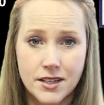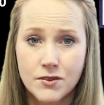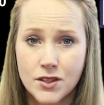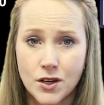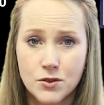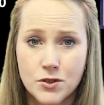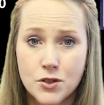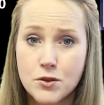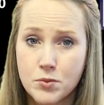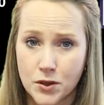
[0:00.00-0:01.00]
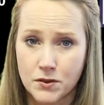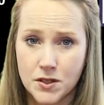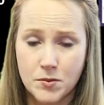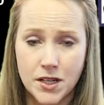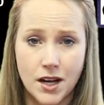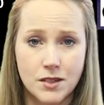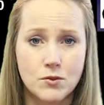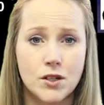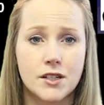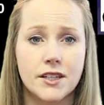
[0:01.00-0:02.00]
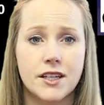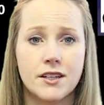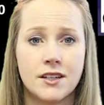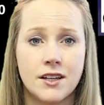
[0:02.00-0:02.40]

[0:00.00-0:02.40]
even though 2 proved to be unworthy.